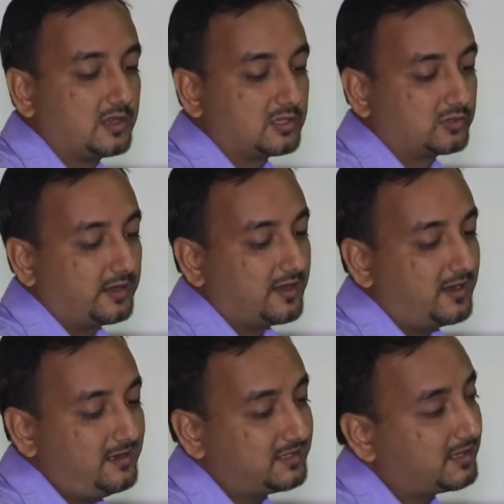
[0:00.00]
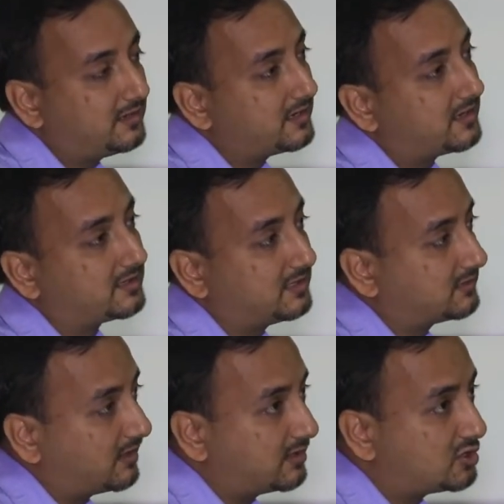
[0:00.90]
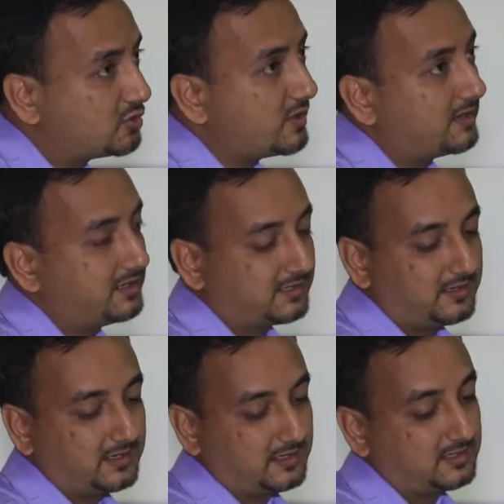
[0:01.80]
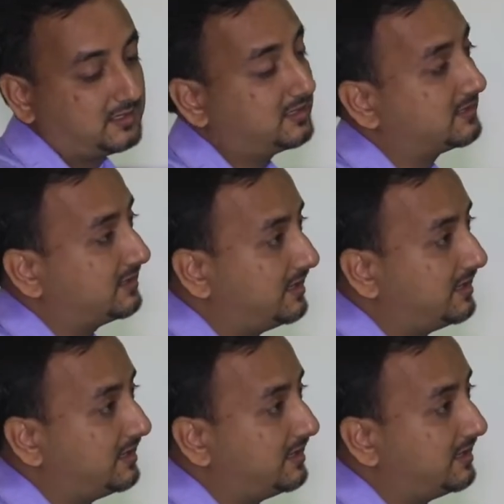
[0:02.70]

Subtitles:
So an undescended testis or a true undescended testis,